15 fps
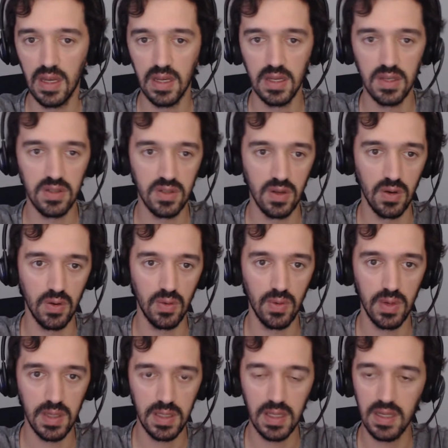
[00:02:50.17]

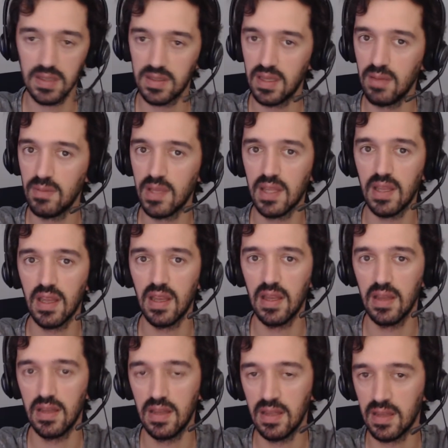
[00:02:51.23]
So it does seem that
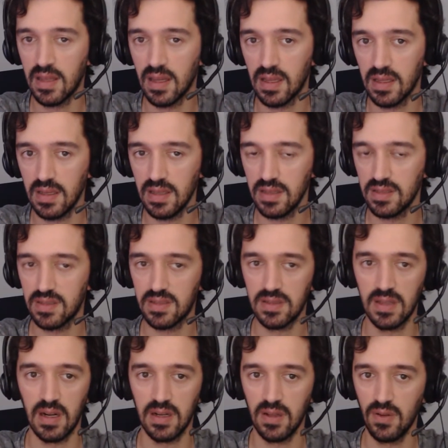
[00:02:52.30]
Intel is
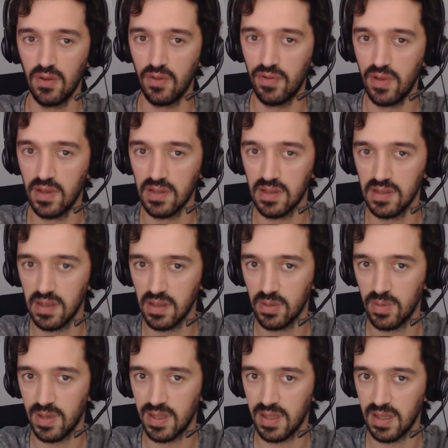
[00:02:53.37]
starting to feel a little
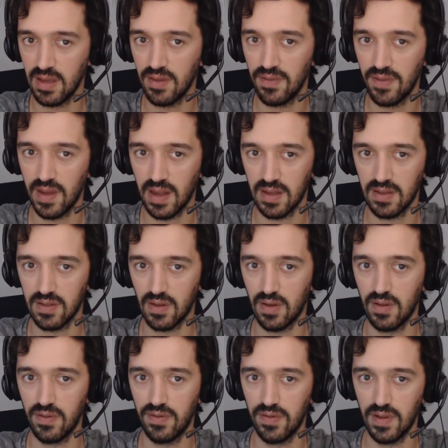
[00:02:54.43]
bit the effects
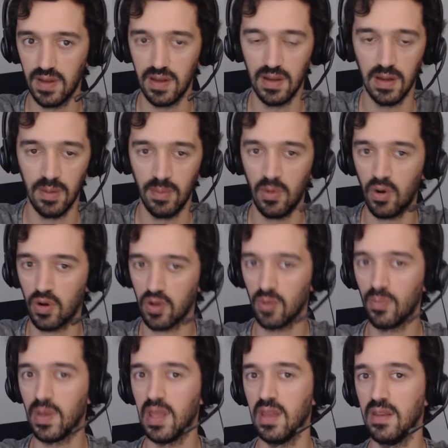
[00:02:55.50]
of a more
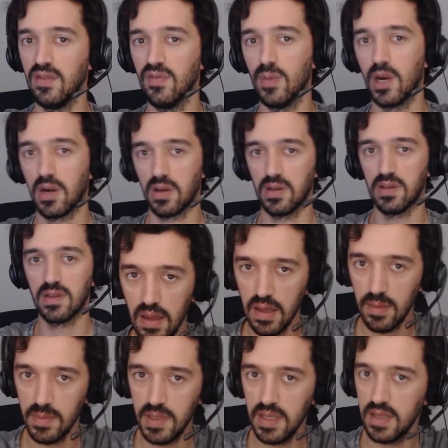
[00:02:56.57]
competitive market.
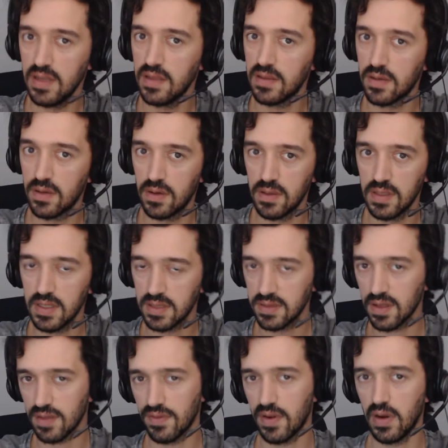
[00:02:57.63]
AMD, in turn, is
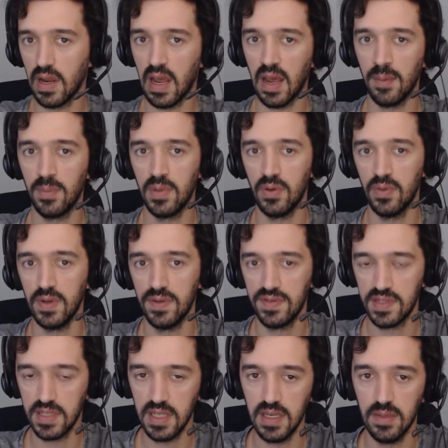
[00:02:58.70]
not very happy with
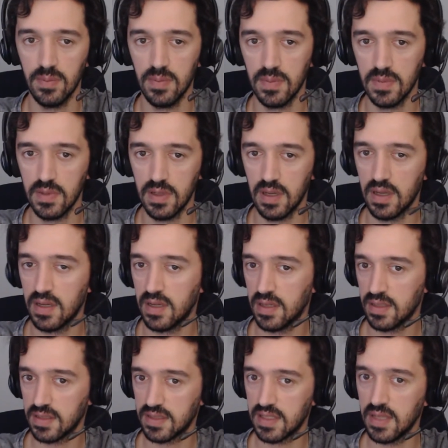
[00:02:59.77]
Steam.
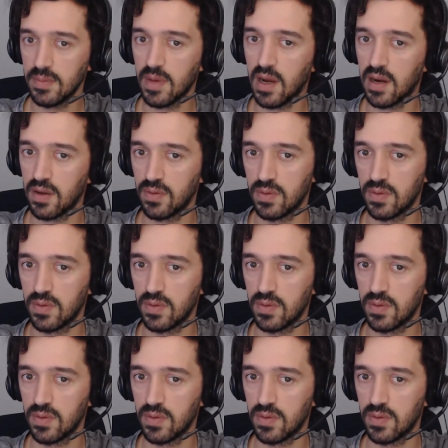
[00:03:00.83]
Steam hardware